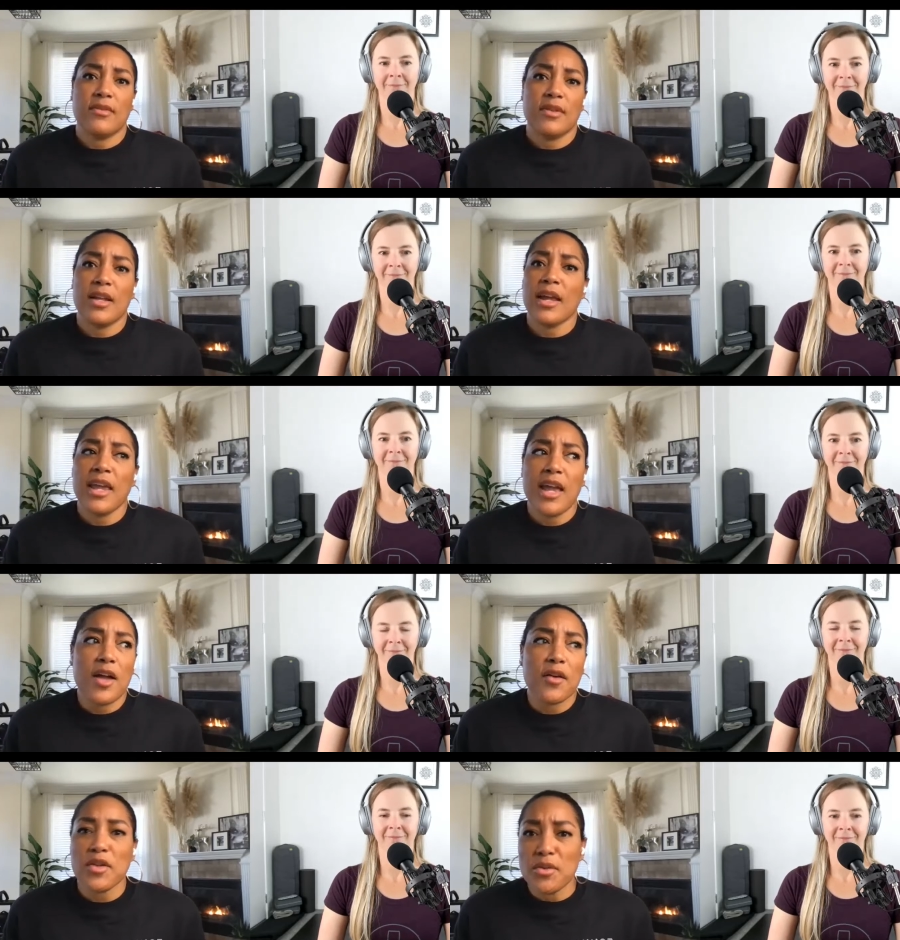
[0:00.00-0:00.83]
Speaker 1: like,
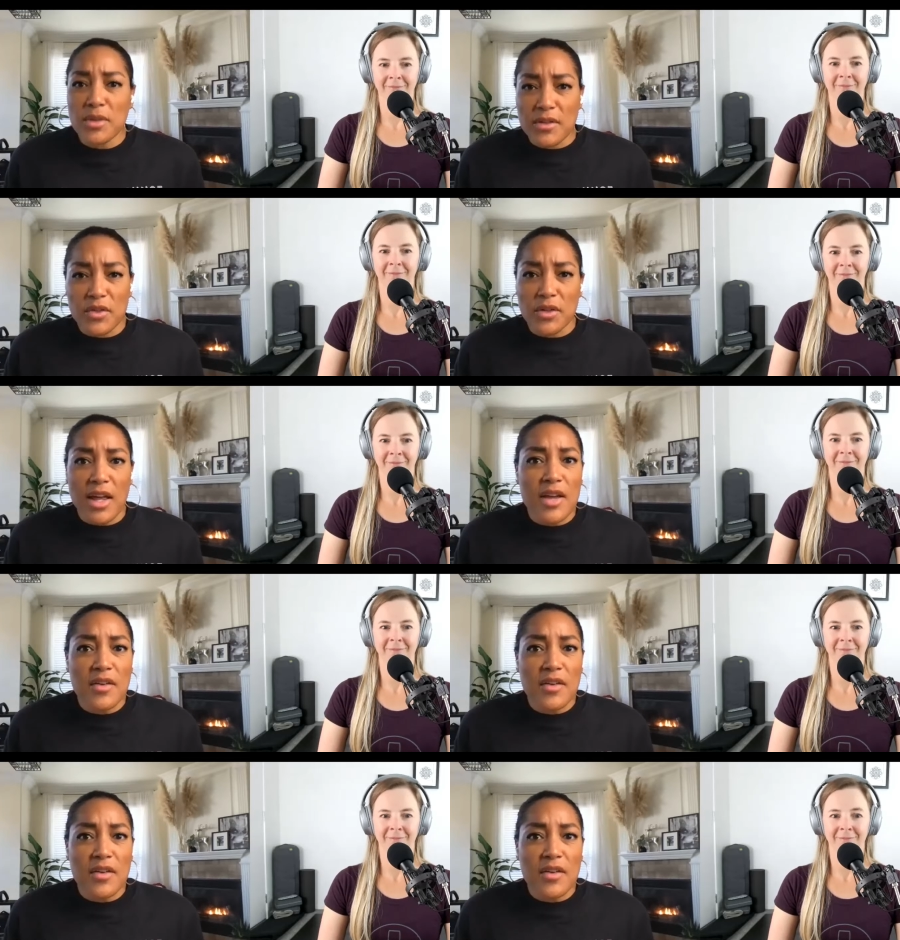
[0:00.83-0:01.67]
how can you live your
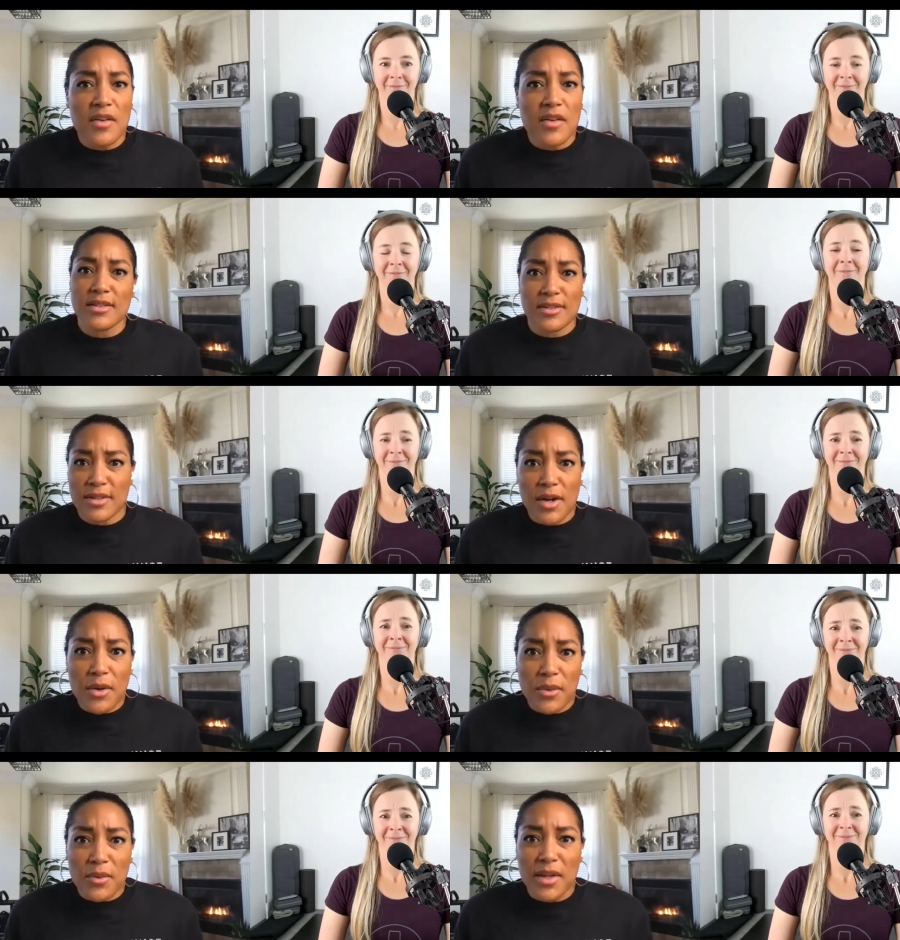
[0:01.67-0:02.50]
life like this?
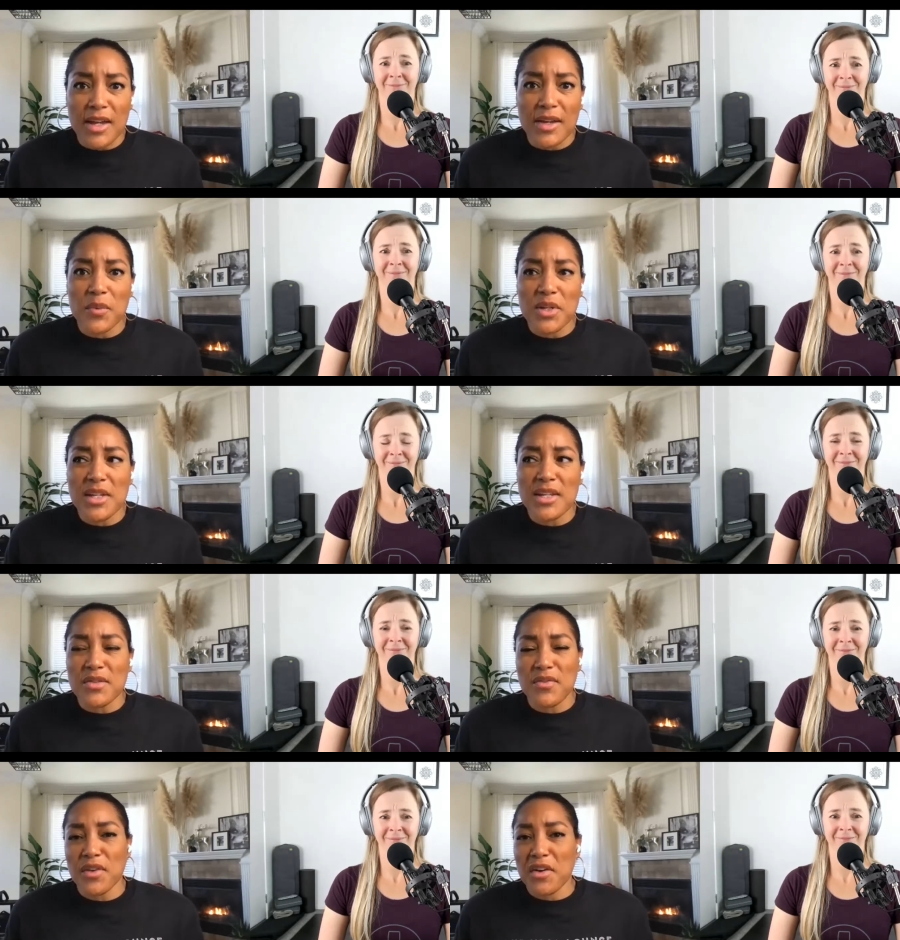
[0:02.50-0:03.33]
No, like we need
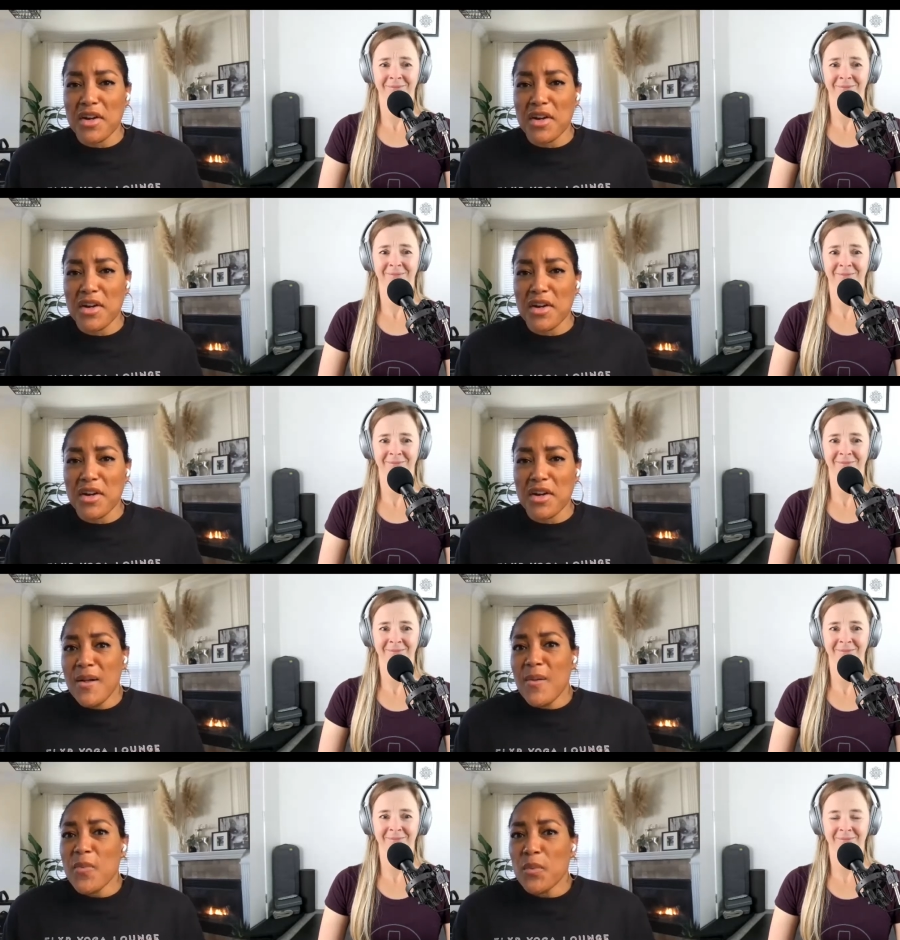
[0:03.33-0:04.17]
to figure out
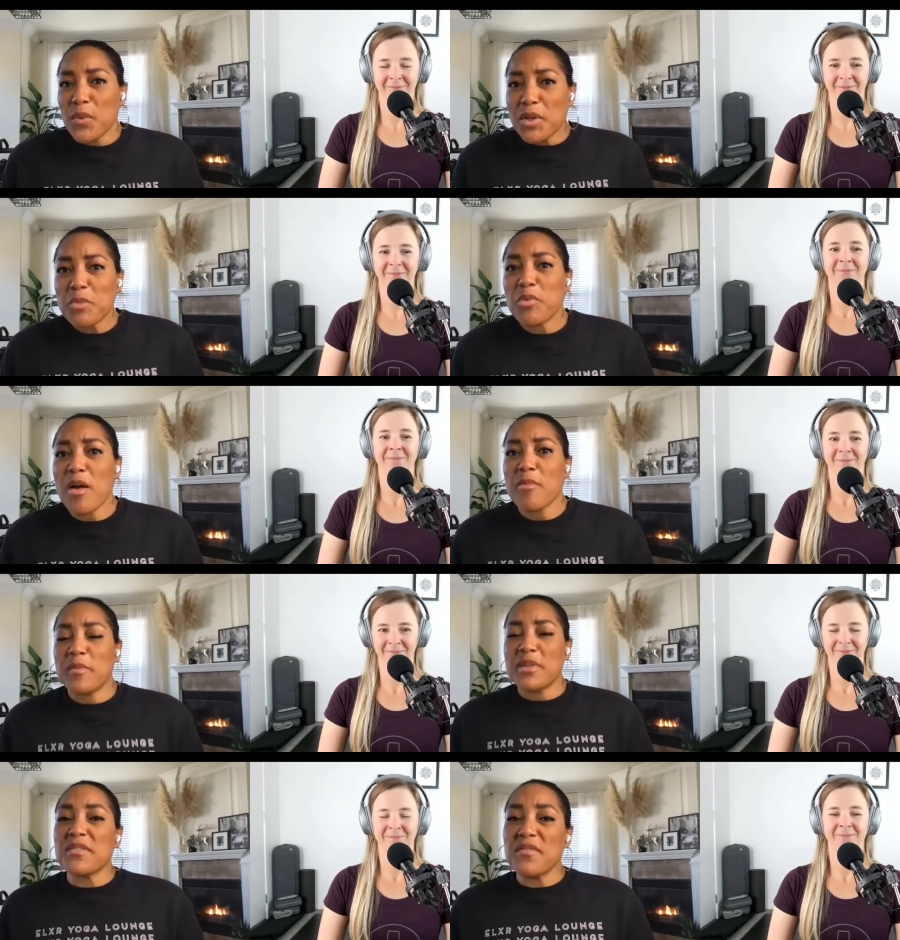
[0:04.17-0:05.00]
what the problem
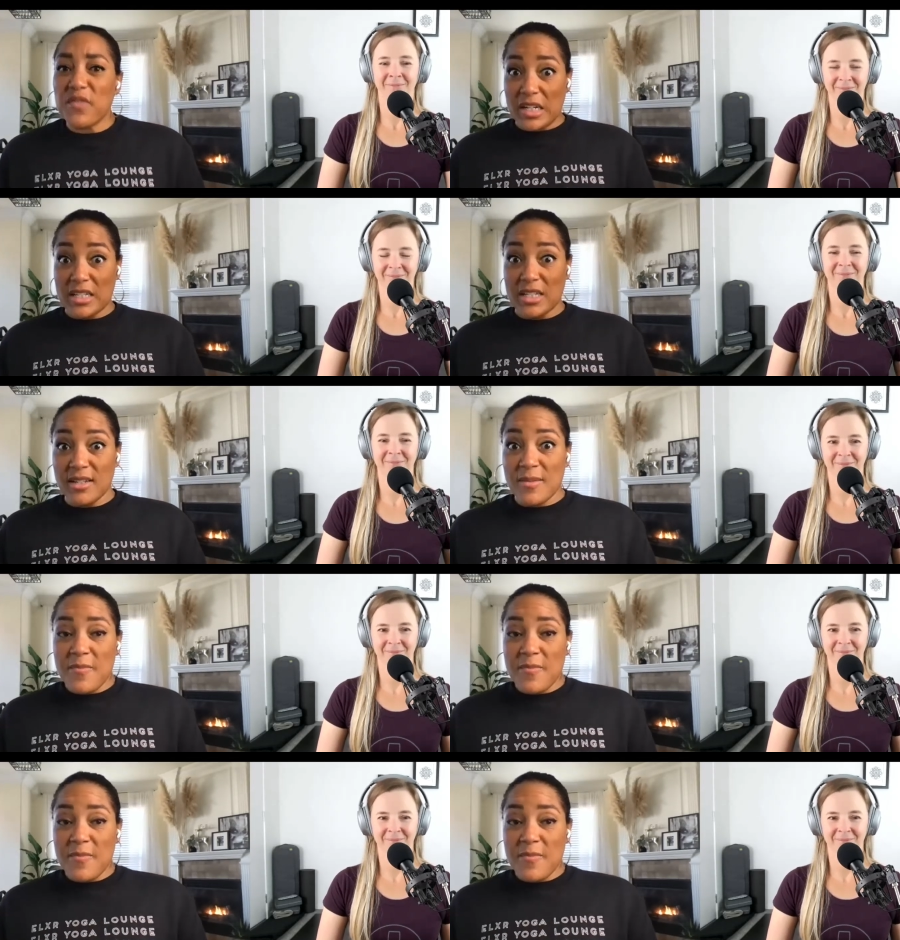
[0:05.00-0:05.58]
is and fix it.